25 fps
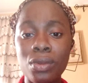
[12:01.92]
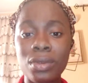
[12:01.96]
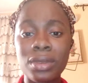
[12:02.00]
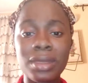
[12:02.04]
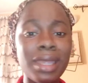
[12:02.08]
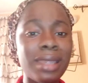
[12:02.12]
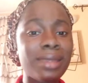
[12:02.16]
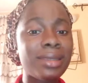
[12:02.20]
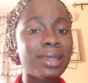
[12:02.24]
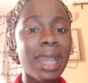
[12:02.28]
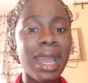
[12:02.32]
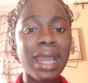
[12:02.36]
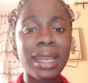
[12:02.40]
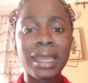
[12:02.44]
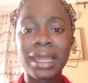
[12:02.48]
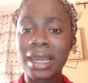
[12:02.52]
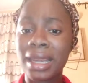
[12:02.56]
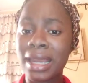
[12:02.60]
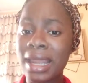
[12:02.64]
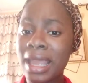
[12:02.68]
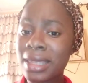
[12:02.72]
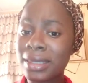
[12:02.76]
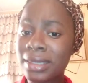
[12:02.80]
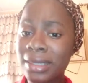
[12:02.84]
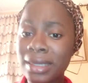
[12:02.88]
these are the
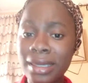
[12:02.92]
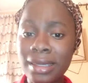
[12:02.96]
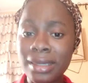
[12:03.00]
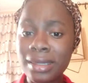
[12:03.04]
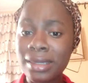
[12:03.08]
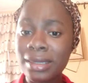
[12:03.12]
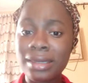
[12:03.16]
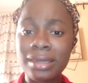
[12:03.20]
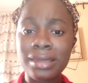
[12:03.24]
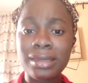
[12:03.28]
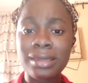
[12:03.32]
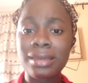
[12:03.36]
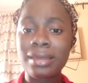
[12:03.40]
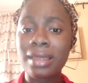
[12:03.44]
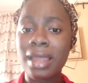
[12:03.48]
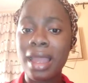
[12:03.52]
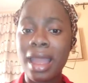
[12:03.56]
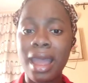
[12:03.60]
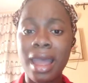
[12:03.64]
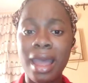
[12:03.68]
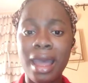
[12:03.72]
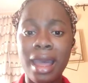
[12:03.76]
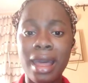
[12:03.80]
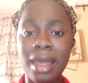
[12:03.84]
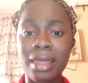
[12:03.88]
lessons
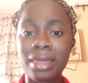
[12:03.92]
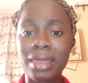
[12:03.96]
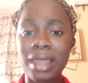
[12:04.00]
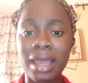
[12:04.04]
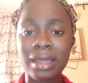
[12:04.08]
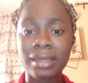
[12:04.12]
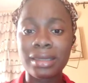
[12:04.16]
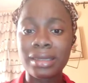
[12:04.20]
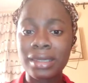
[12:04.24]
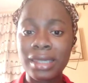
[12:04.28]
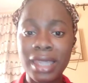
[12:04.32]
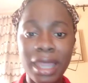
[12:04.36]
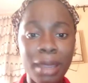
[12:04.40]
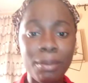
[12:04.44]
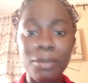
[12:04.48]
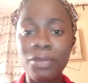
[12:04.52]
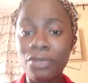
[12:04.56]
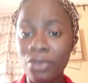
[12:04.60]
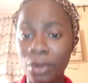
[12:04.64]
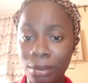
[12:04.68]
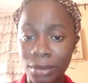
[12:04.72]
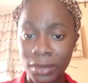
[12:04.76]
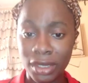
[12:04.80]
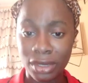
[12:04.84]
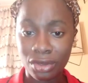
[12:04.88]
that came
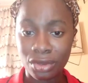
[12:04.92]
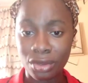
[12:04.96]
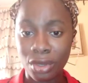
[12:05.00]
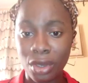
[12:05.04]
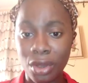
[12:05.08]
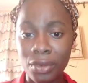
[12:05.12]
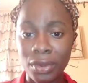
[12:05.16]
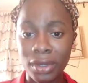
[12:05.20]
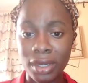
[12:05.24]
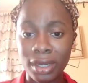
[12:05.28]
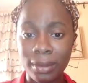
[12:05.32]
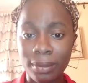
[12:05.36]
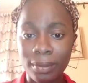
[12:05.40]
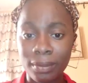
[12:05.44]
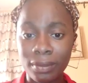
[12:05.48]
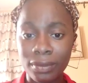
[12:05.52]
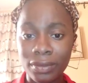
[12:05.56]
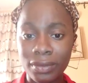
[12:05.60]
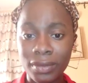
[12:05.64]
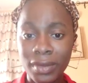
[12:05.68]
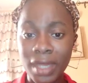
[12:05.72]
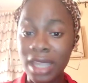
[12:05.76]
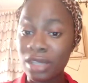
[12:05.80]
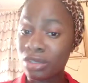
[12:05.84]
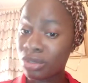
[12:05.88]
from the story.
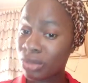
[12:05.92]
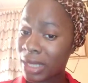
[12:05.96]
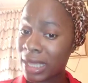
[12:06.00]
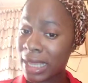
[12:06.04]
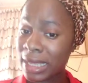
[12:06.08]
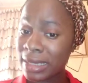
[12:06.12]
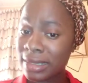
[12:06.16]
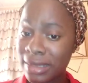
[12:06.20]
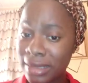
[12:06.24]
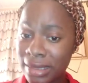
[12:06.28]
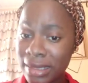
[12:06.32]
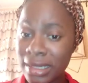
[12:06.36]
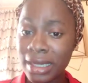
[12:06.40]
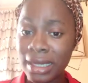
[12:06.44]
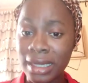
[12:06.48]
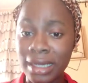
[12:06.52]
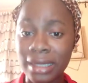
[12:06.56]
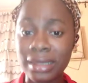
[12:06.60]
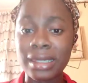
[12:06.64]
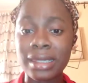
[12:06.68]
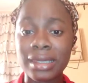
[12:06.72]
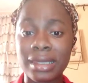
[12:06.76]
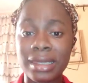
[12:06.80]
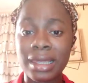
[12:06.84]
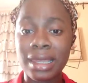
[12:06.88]
As you can see, it
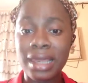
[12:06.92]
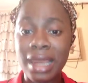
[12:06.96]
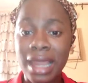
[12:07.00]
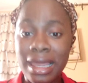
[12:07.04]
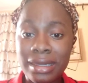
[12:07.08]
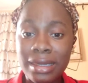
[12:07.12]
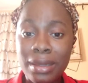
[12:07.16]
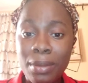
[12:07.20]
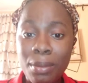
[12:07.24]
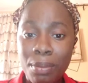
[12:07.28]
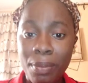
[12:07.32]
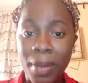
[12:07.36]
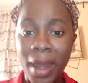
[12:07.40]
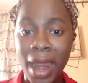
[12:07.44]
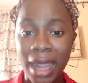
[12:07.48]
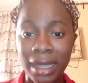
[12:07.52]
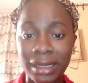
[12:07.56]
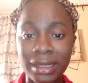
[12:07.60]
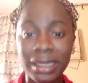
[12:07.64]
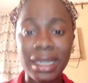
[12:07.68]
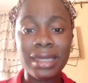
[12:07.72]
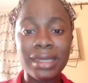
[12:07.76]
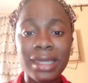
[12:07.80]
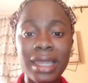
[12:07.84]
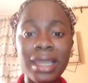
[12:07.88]
is lesson packed.
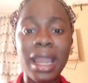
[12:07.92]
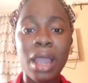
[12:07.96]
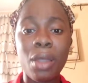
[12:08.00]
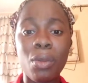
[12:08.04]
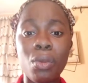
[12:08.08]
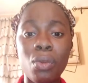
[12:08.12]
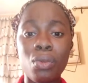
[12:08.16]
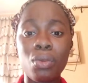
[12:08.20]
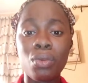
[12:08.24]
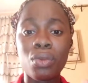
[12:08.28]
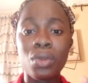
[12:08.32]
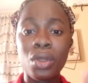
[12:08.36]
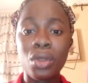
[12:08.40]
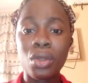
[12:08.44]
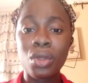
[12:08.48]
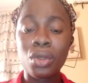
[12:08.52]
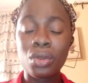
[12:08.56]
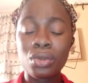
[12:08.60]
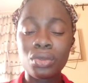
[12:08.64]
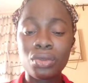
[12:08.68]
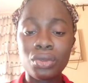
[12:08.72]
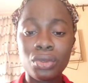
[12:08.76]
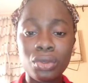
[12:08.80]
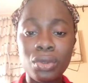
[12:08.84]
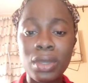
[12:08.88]
I said I will
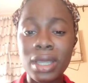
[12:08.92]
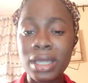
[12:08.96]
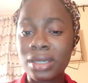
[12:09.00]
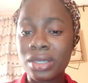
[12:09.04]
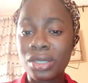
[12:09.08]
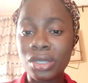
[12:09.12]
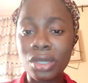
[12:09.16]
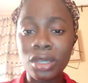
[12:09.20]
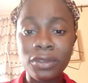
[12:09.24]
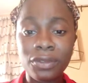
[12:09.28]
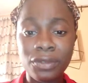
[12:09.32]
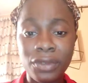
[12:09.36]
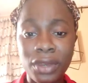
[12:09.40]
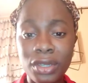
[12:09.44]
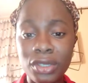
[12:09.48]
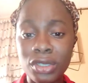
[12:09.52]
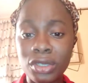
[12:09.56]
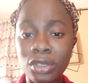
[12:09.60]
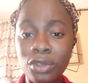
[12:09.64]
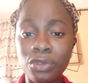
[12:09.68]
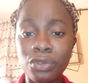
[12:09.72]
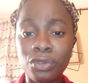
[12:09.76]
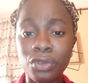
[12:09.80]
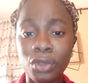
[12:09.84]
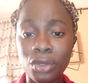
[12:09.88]
do a short
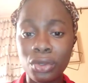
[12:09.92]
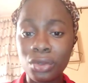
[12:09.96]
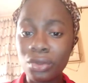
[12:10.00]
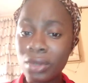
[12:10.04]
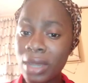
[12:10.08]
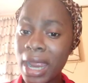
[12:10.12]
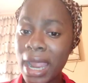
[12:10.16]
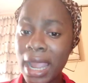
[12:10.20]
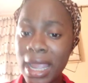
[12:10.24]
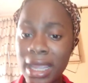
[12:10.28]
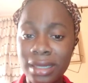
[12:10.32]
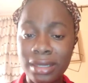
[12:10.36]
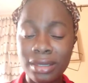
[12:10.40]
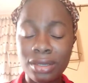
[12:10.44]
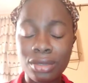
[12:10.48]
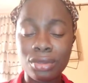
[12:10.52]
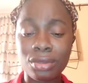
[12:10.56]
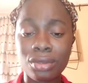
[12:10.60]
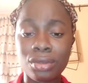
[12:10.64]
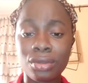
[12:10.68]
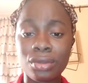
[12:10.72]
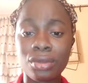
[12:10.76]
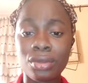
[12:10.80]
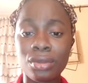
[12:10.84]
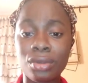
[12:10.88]
video for you guys
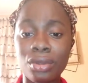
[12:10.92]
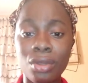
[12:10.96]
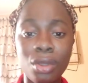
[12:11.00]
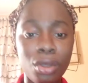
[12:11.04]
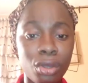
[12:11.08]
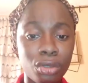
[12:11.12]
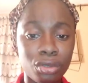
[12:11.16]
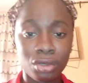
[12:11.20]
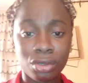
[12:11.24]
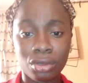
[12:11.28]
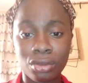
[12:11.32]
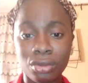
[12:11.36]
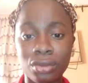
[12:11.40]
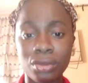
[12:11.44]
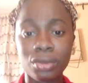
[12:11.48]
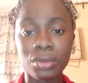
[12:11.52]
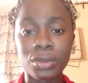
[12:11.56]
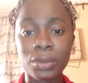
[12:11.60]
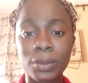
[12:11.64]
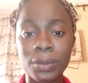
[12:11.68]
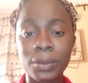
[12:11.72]
to go through,